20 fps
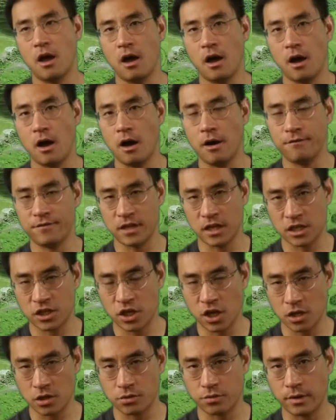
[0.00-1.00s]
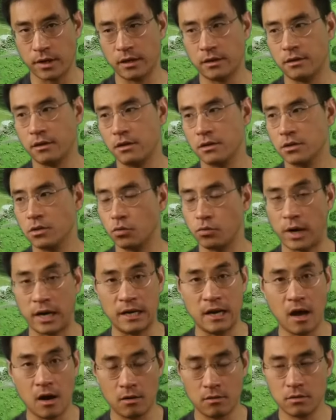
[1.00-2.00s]
of the exchange rate. So right
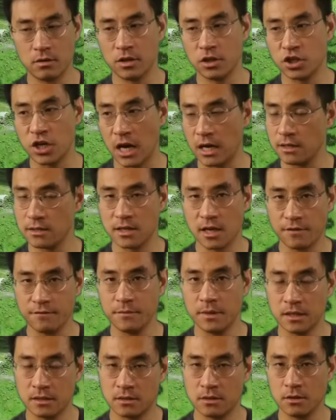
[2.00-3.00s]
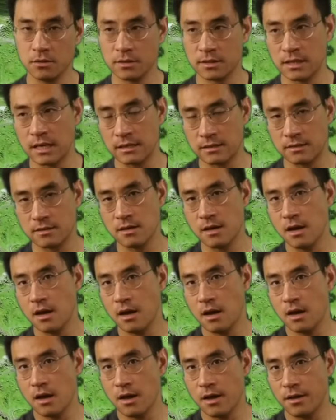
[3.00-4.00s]
now, the Chinese government still sets
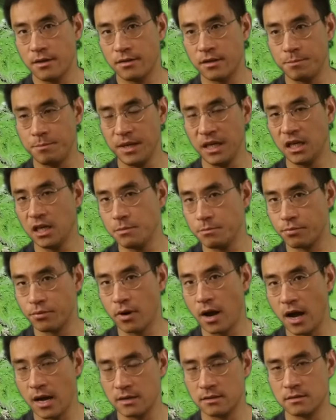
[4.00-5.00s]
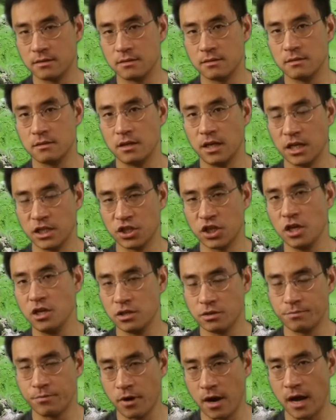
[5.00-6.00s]
the medium price,
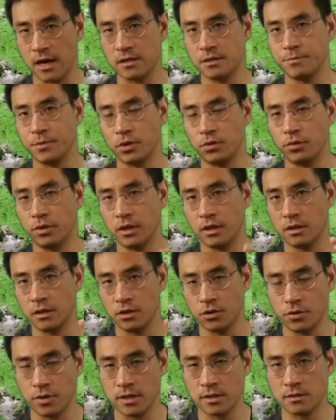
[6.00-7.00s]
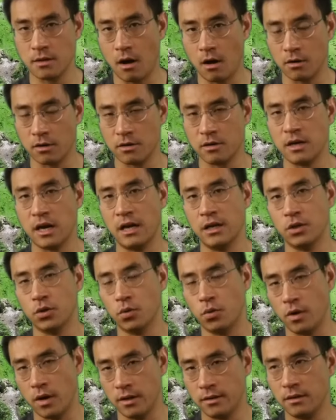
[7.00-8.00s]
exchange price between the US dollar and
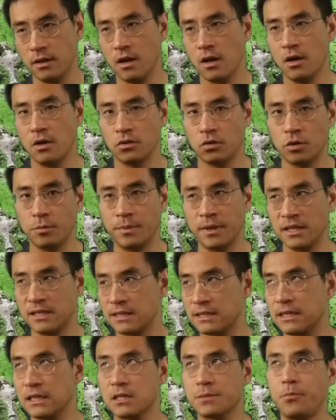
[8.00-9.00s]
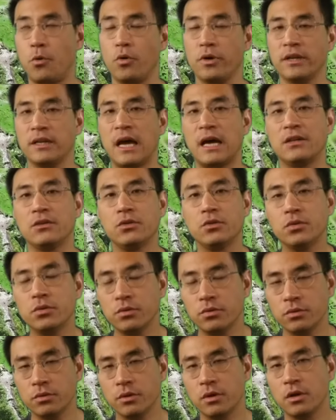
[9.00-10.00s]
yuan to be
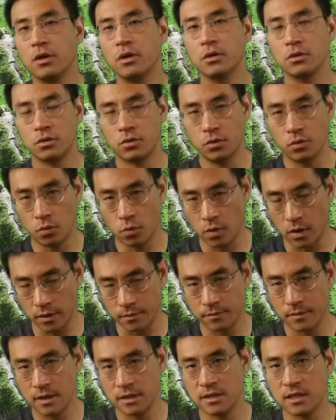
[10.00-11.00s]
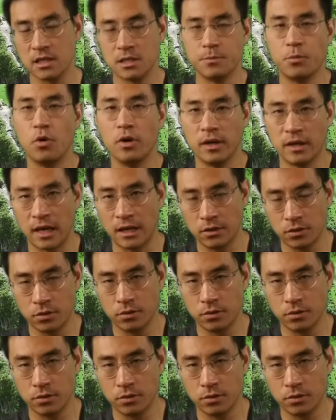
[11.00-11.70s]
6.92 to 1, 6.92